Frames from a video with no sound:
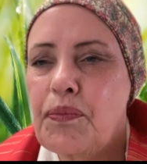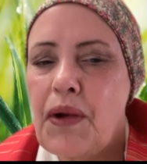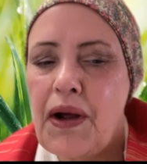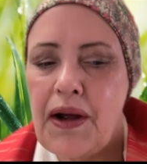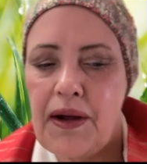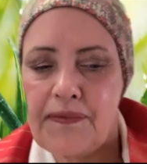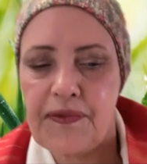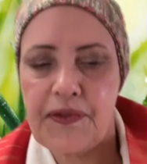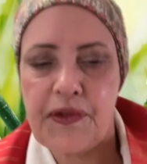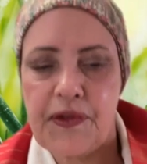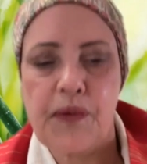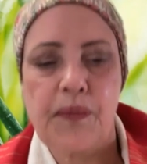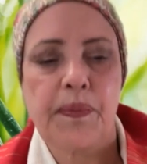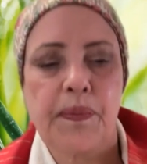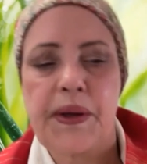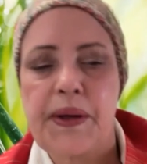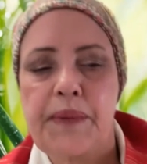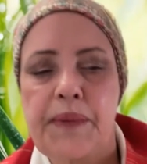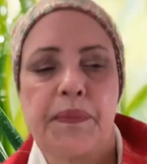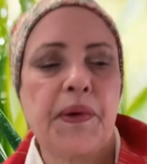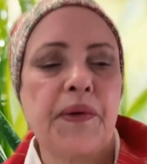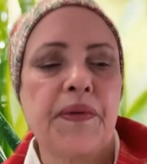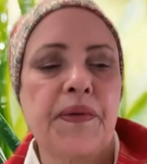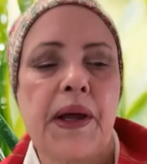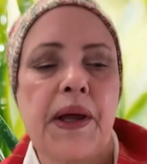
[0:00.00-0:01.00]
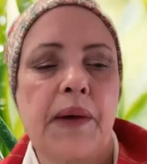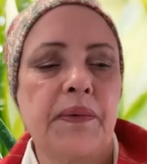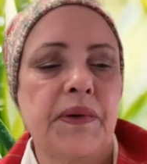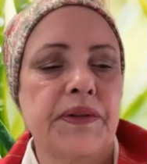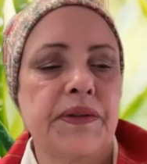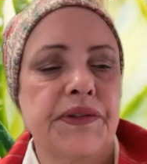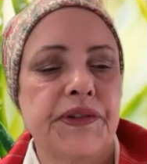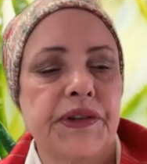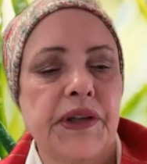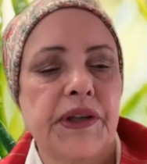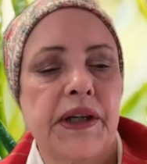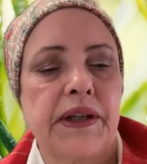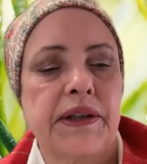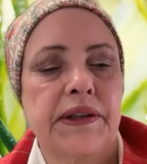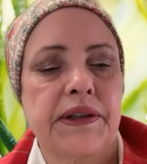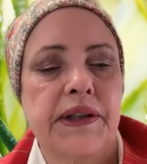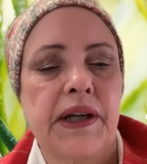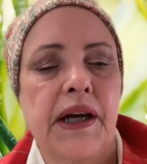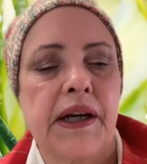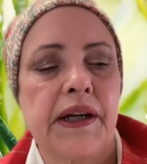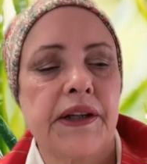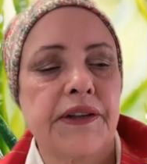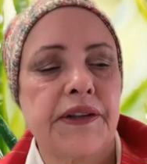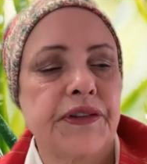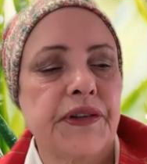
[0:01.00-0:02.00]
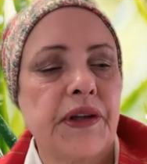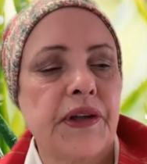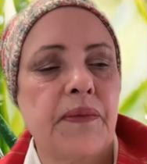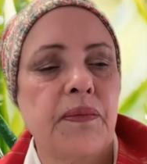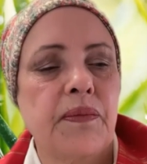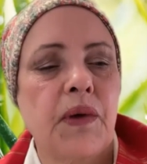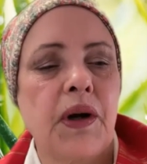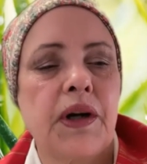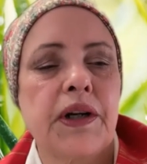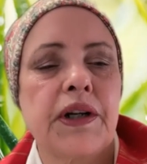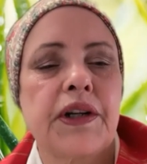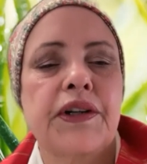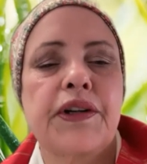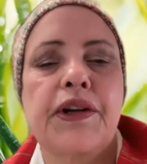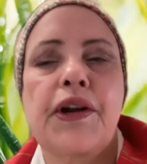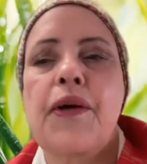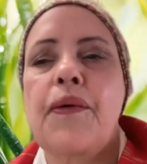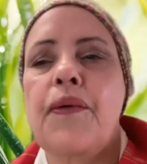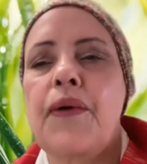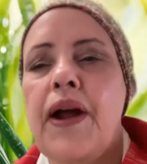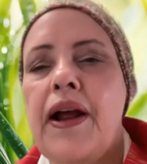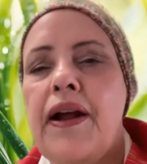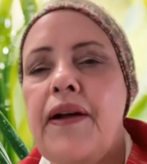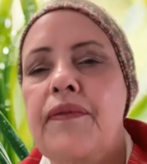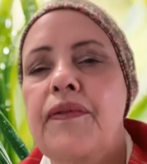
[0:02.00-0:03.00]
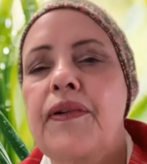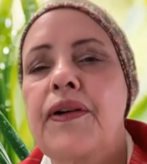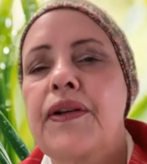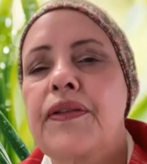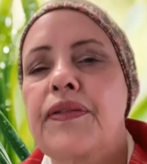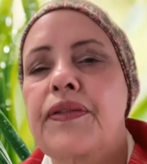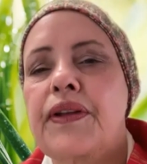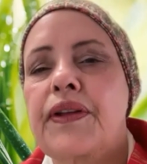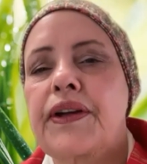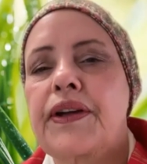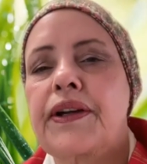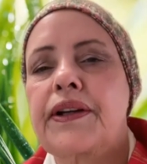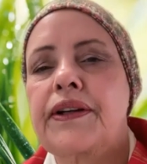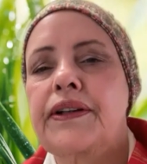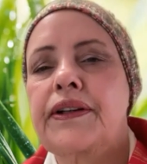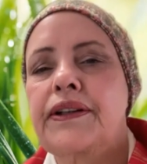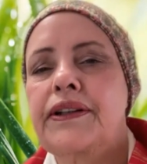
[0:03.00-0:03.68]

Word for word: a few people that would say, Yes, I want to know everything.